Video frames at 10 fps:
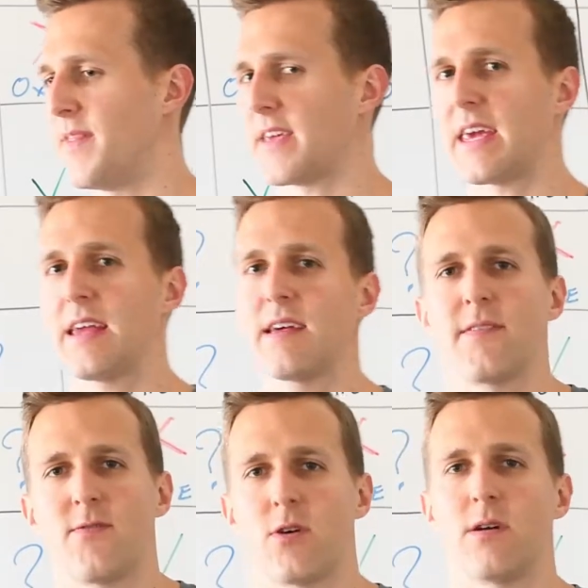And the chelated
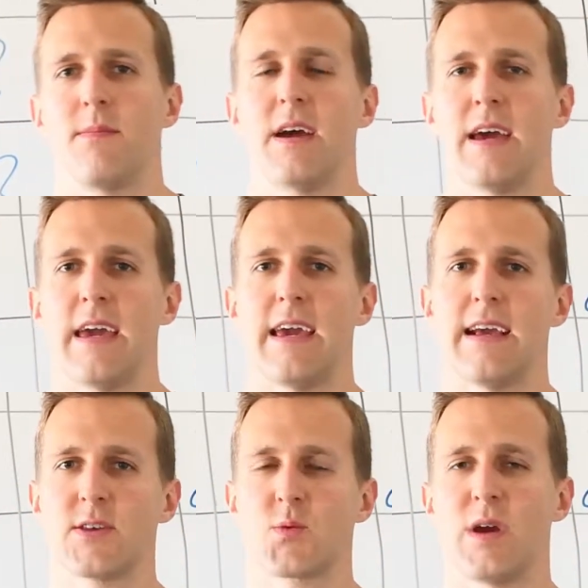form
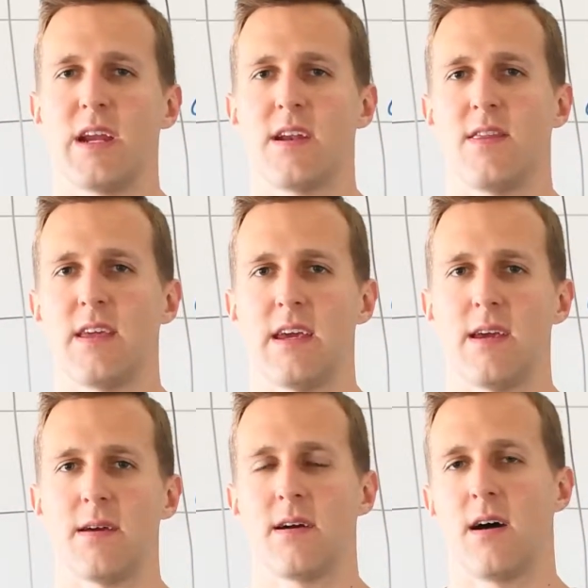is when
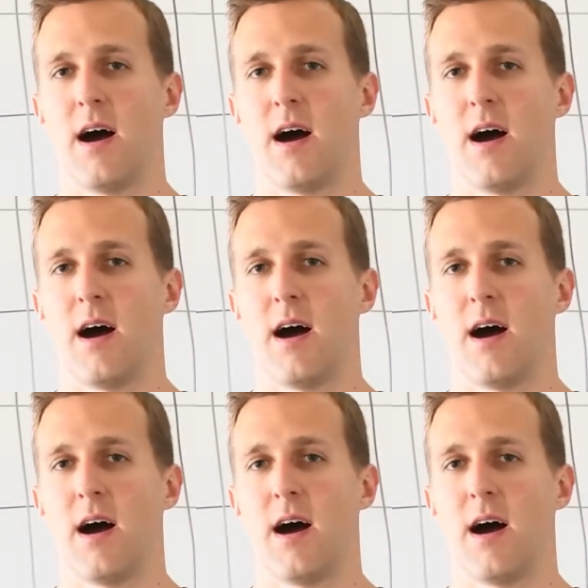the